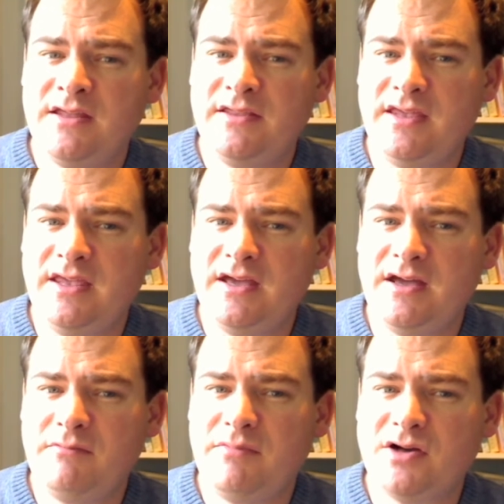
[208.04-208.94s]

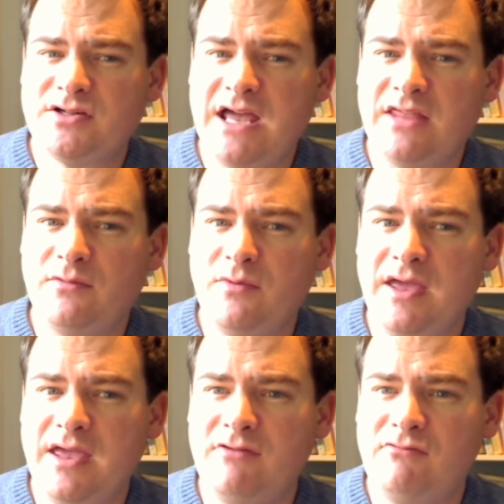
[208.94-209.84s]
The Berkshire
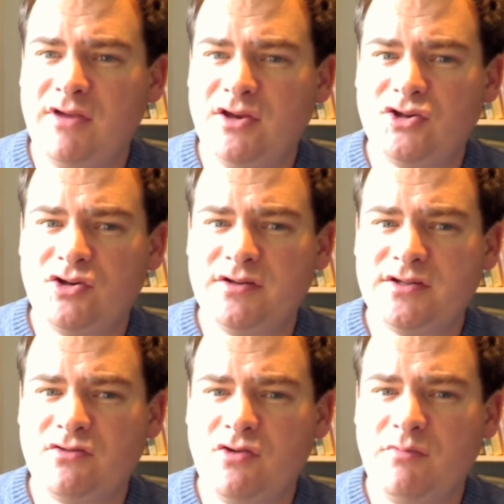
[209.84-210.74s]
Hathaway
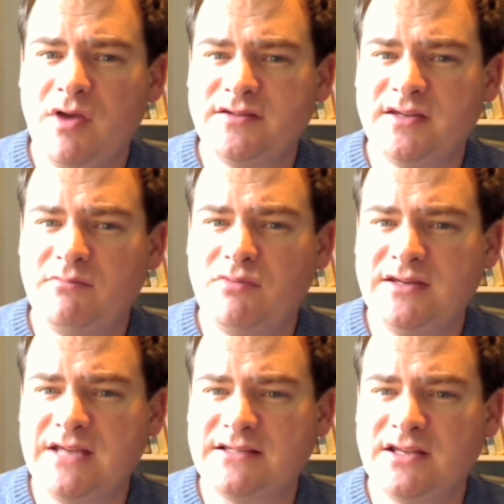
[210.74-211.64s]
Reinsurance Group posted a
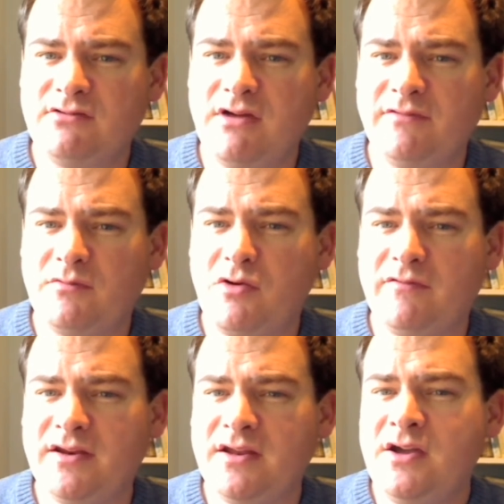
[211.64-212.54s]
pre-tax underwriting
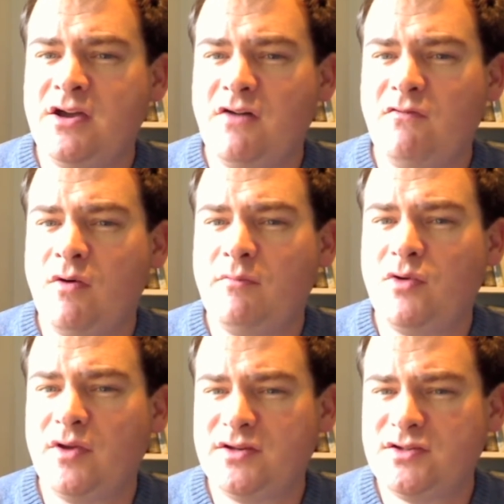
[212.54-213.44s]
profit of
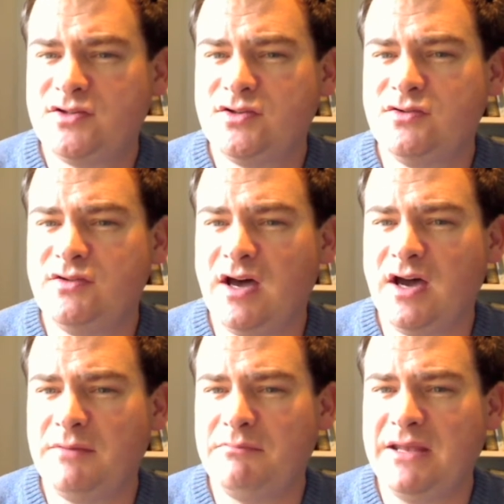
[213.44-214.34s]

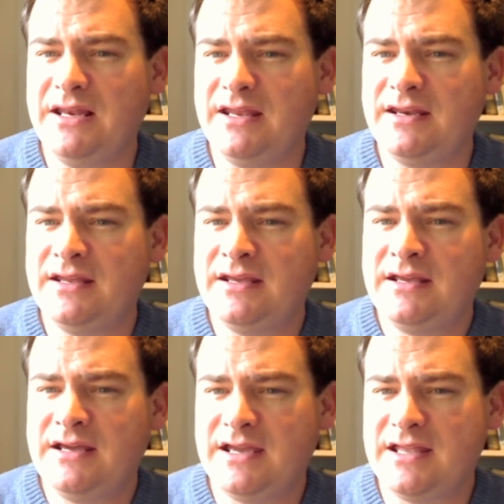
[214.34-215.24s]
$1.29 billion
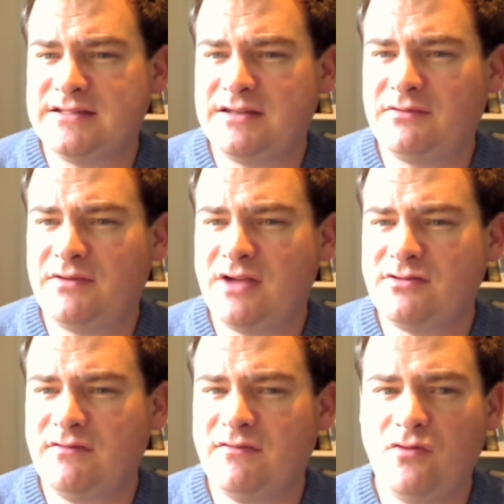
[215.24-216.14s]
against a
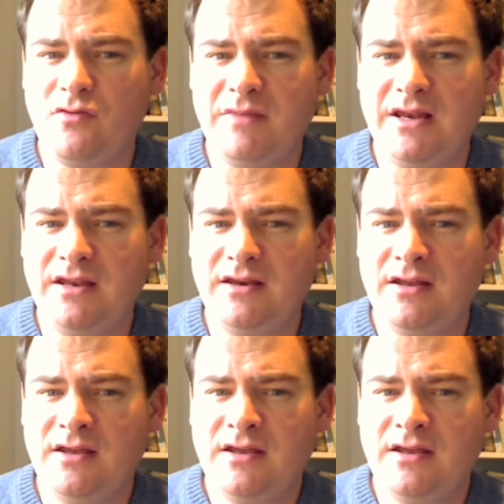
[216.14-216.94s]
$304 million